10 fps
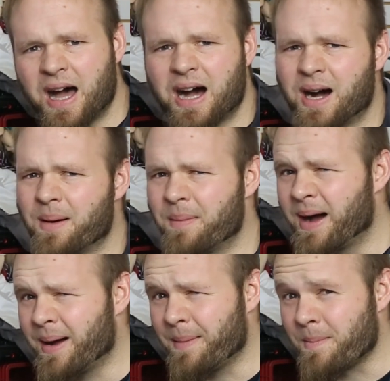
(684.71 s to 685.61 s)

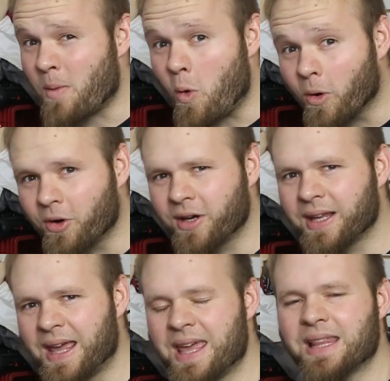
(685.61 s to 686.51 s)
I'm
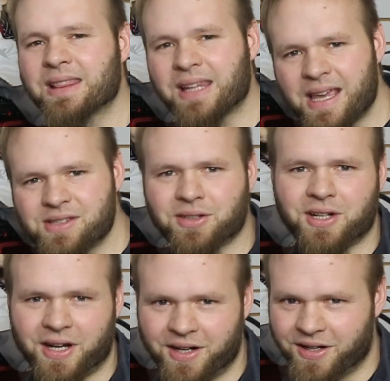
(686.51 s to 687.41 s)
ordering a laser
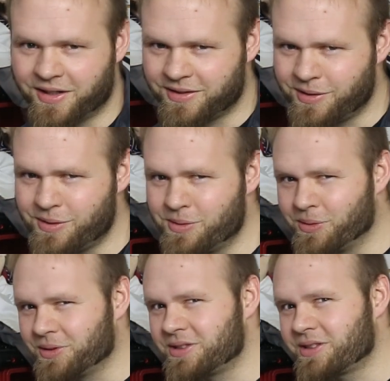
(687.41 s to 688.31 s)
cutter
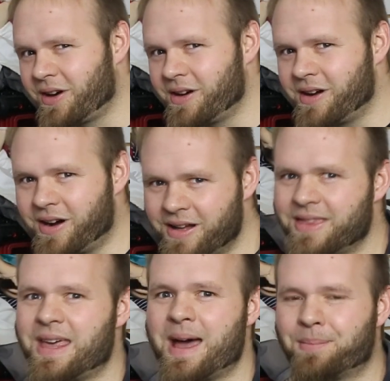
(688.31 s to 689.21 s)
to start
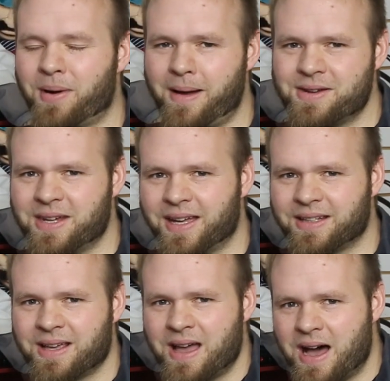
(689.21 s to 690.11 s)
on that
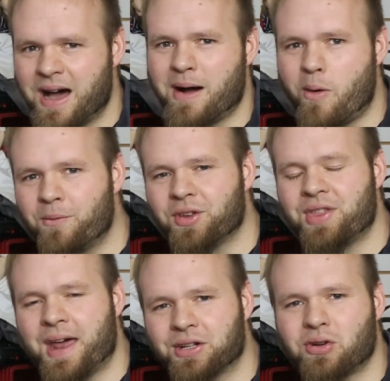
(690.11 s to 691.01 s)
project. Hopefully
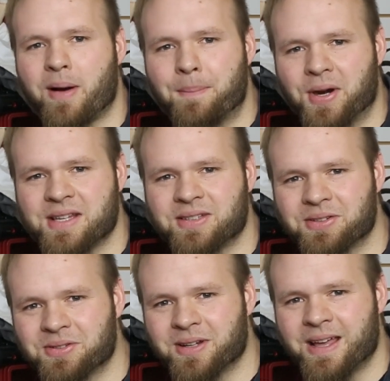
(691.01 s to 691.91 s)
that'll show up pretty
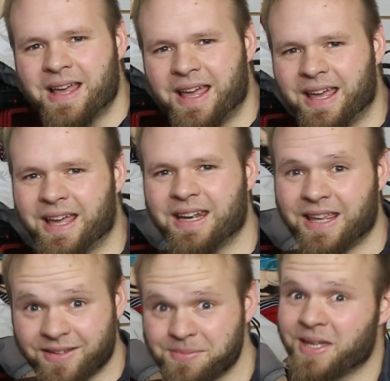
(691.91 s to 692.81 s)
soon, and it
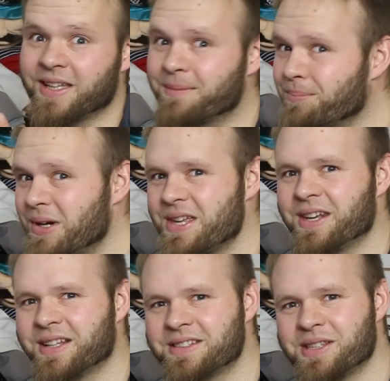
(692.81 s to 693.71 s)
gives me a pretty
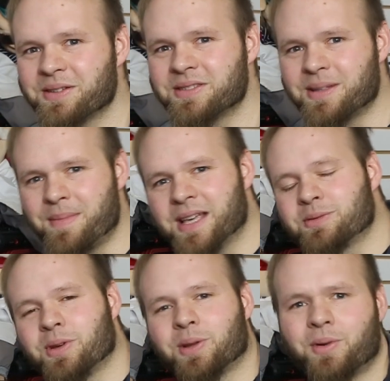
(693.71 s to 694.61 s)
good excuse to
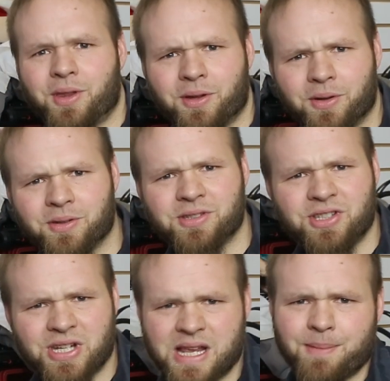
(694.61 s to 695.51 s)
mess with one of those
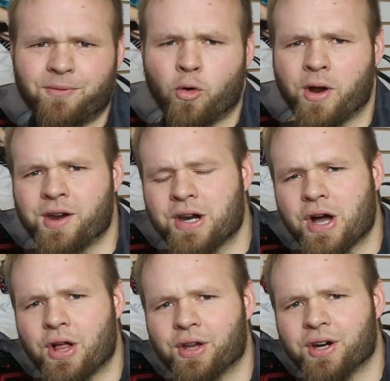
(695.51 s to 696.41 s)
cheap
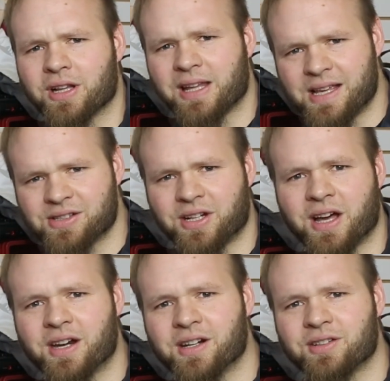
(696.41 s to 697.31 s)
$400 laser
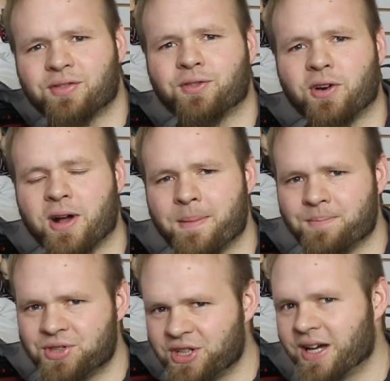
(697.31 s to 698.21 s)
cutters
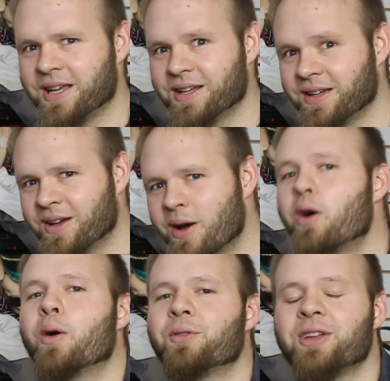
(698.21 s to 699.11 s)
from China.
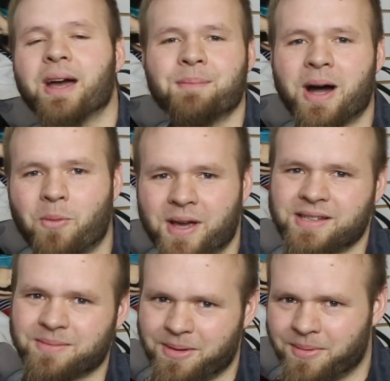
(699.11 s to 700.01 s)
Hopefully I'm not
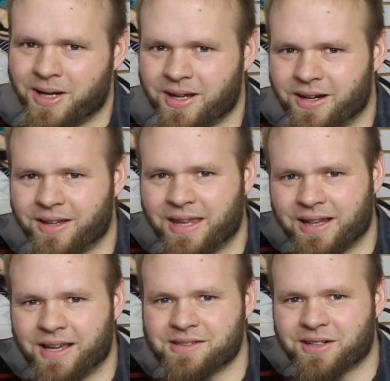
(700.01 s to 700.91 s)
wasting my money on
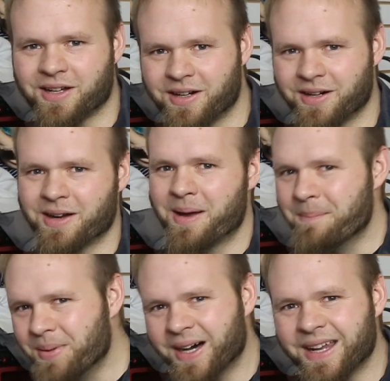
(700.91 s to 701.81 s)
that laser cutter,
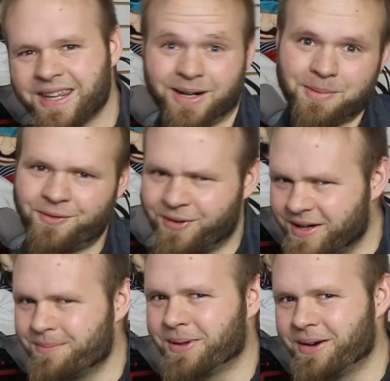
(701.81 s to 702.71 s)
but it'll be
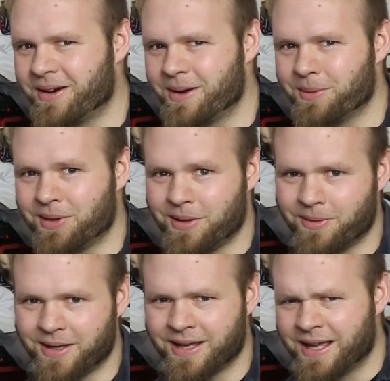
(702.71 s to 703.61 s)
fun to play around with
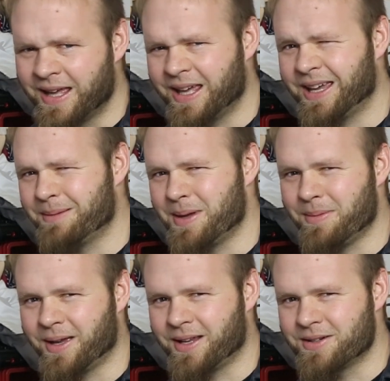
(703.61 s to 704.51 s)
anyway, and
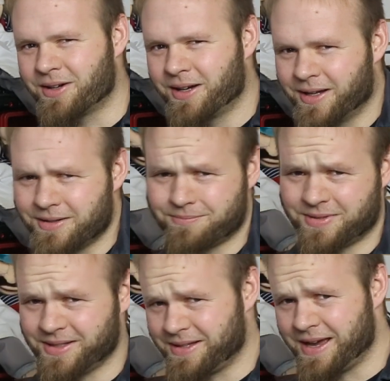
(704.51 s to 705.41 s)
maybe I can draw
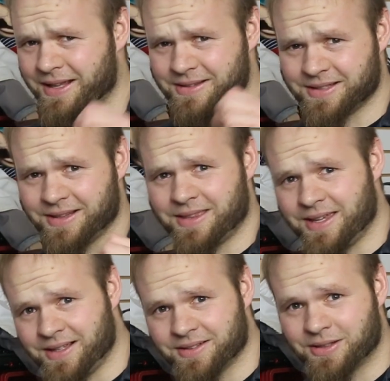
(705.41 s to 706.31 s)
designs on
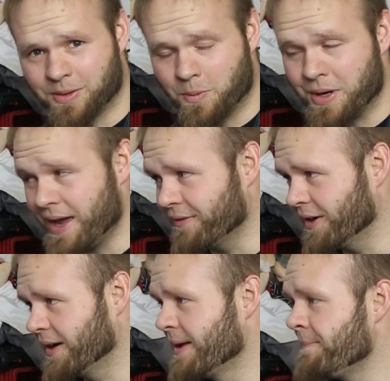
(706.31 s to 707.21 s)
things or
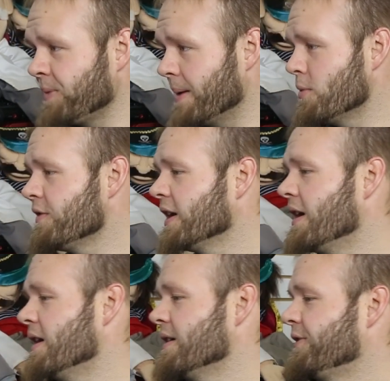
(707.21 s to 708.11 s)
whatever. Now moving
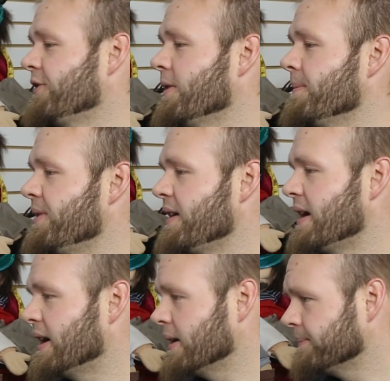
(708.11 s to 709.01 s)
on from
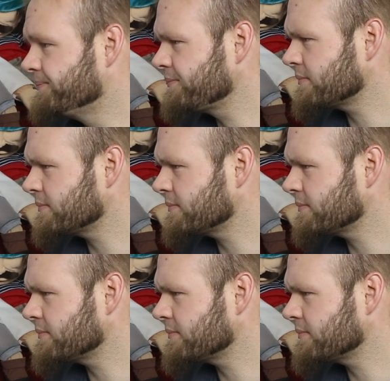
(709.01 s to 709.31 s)
there,